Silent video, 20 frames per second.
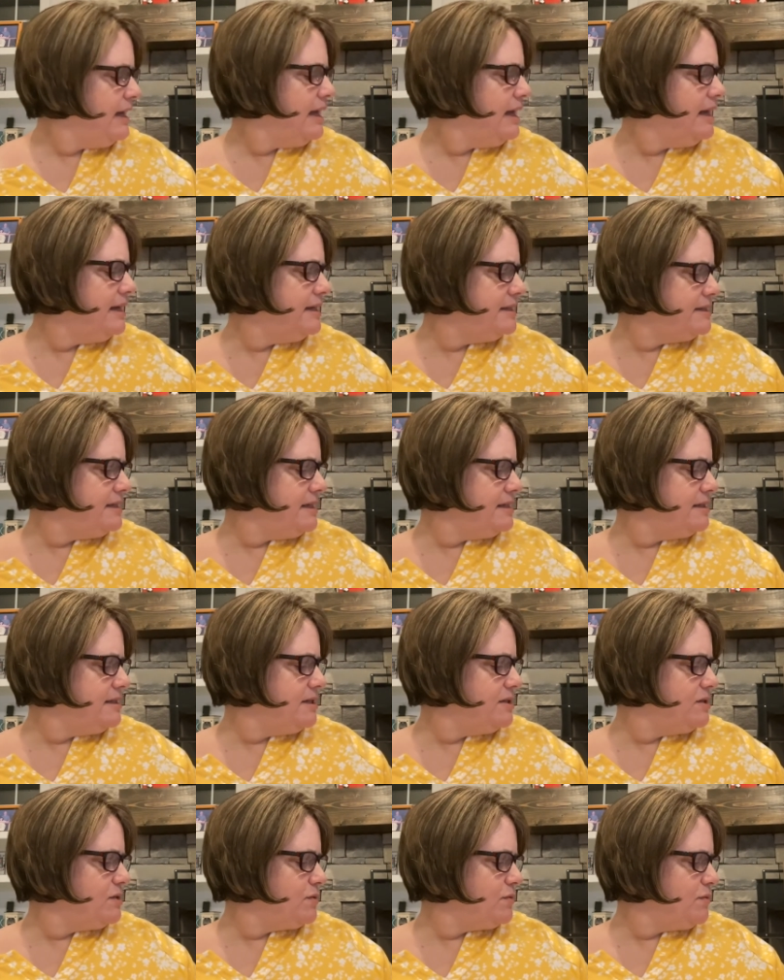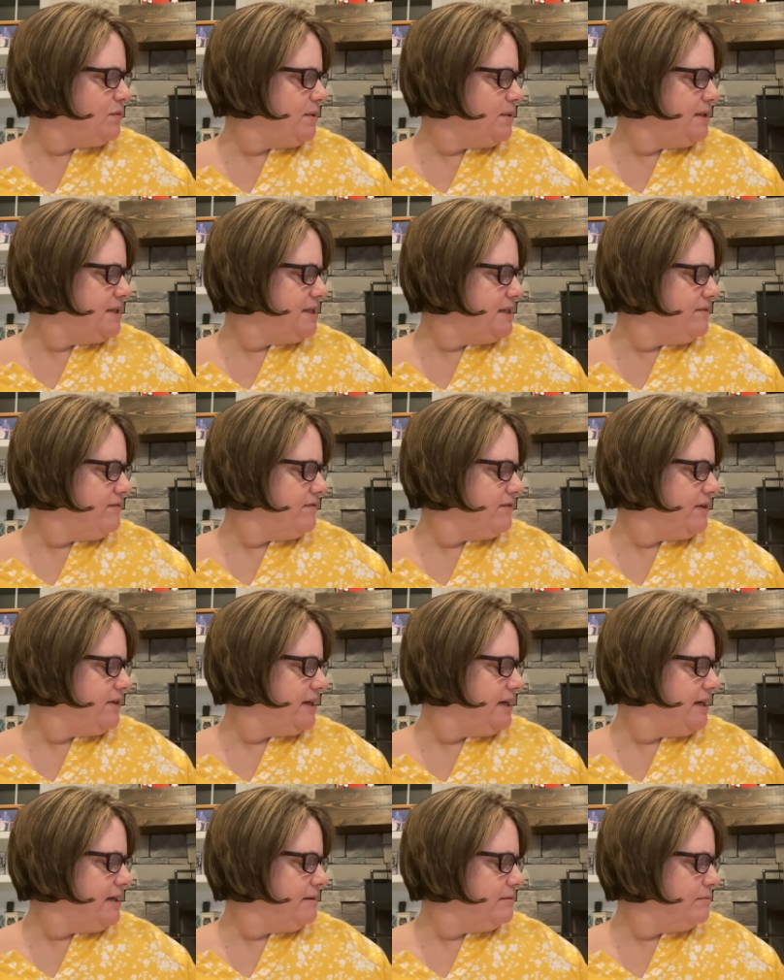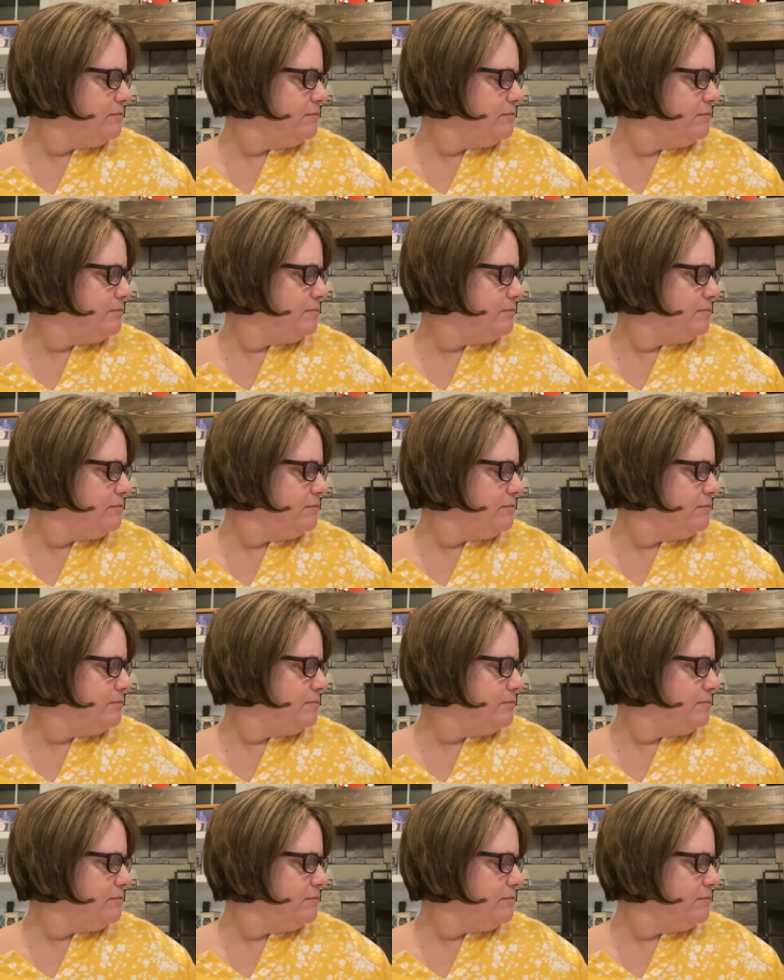And it says it's cruelty-free.